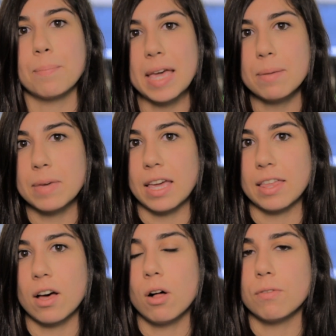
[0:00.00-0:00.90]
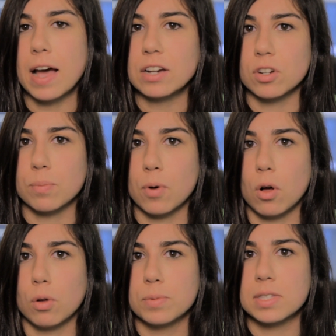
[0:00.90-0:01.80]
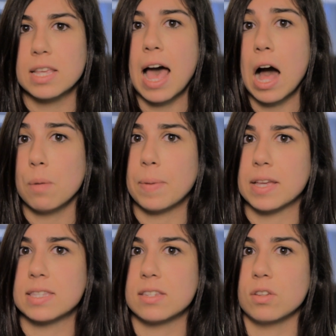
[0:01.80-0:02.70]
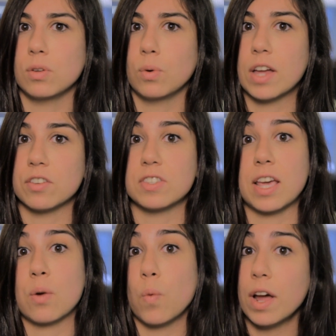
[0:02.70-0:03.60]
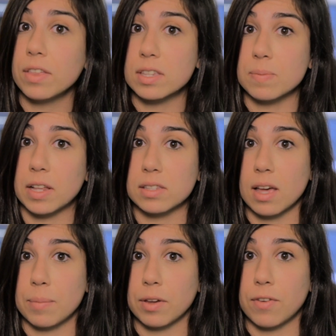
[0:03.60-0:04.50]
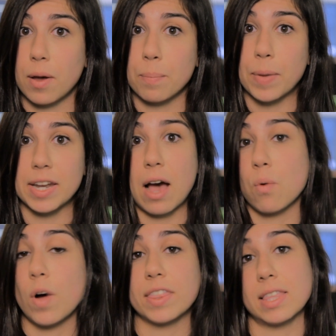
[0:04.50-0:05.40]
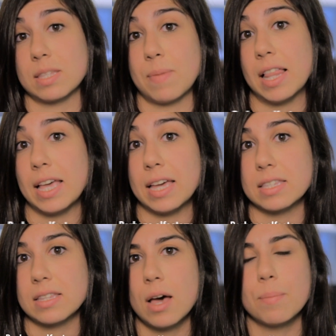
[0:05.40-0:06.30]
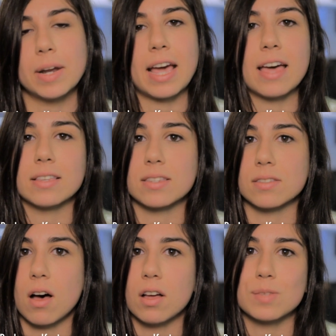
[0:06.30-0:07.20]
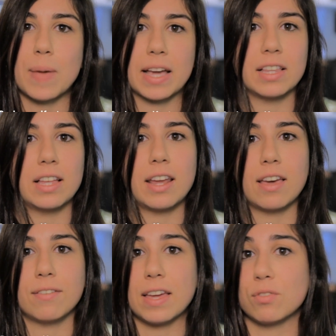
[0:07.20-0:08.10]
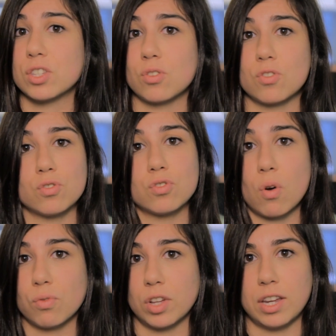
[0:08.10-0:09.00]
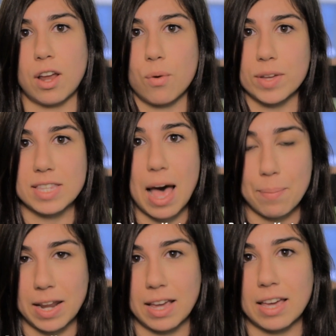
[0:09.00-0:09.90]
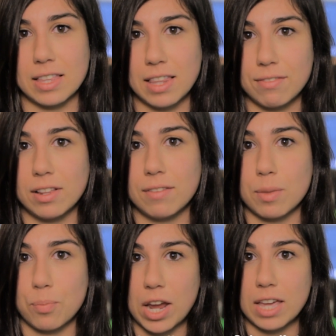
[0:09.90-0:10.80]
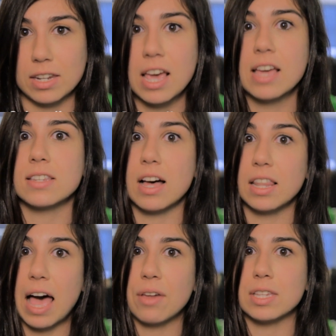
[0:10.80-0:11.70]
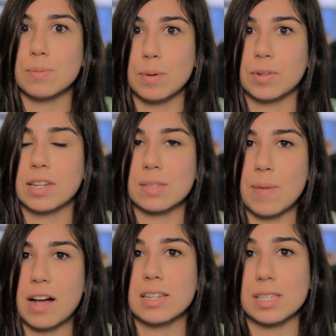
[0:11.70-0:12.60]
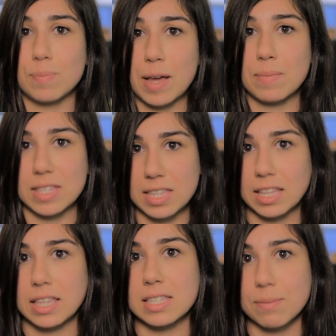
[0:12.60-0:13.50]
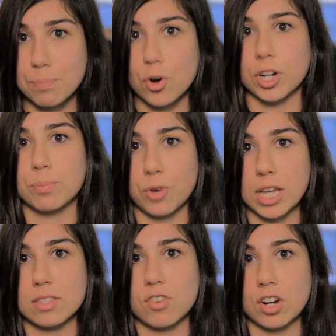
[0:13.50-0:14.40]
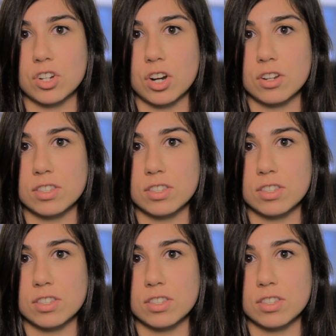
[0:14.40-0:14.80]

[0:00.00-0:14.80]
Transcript: Maybe the olfactory bulbs help us to understand where the smell is coming from, but not what the smell is. But again, this is all speculative, and researchers don't really know what's happening at the level of the brain to allow these people to smell despite missing these important brain structures.